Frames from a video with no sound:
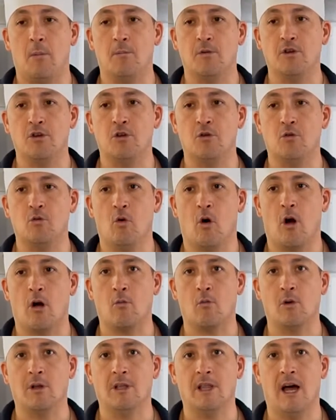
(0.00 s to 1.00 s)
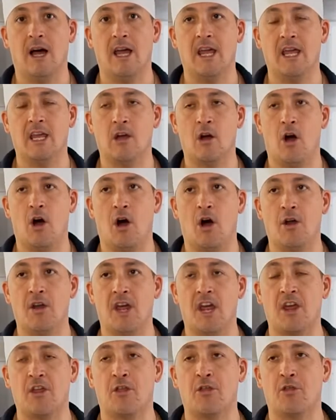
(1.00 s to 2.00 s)
you are relying on
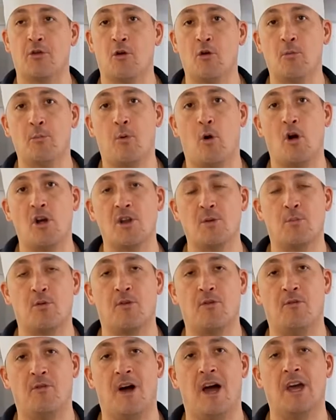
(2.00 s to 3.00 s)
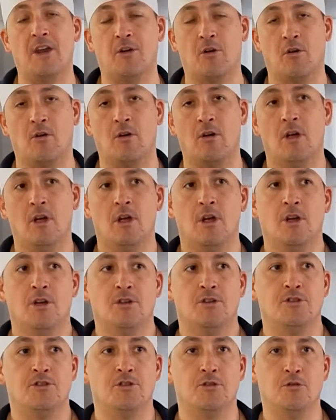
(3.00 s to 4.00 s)
a third-party provider
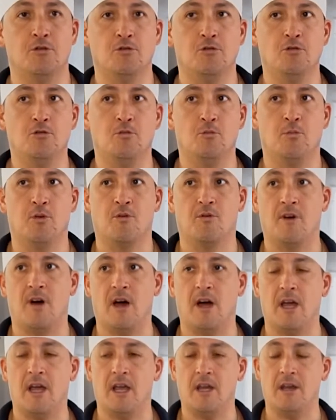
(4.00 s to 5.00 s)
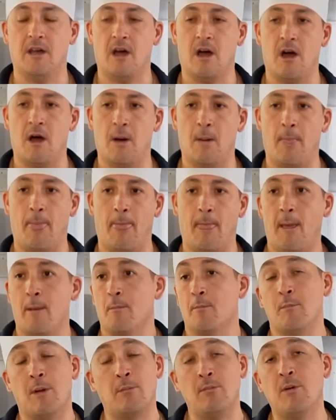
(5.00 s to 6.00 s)
to provide
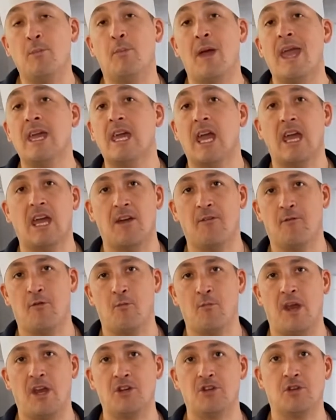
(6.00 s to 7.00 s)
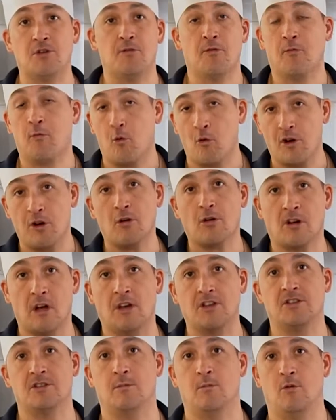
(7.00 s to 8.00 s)
maybe banking information for your
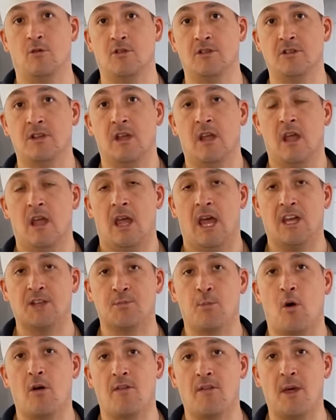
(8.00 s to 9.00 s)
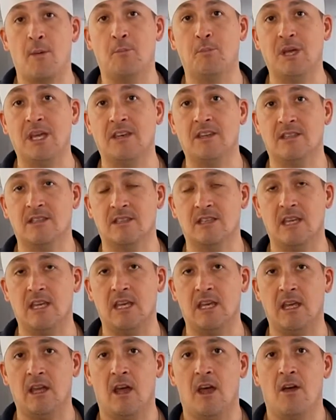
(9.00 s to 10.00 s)
customers as part of that
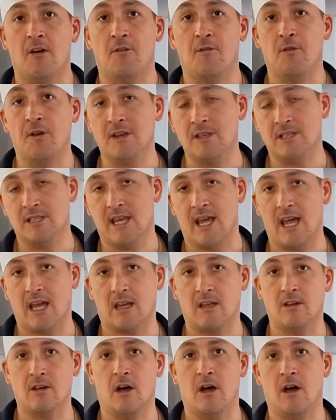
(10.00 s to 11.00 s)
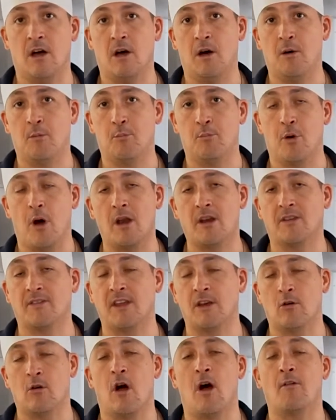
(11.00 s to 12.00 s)
B2C fintech product
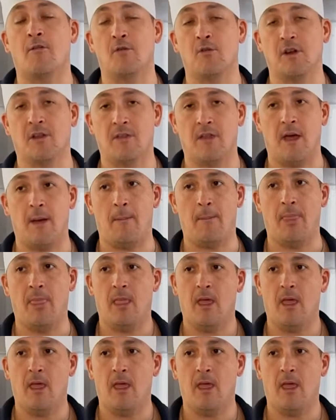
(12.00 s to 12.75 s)
that you're offering them.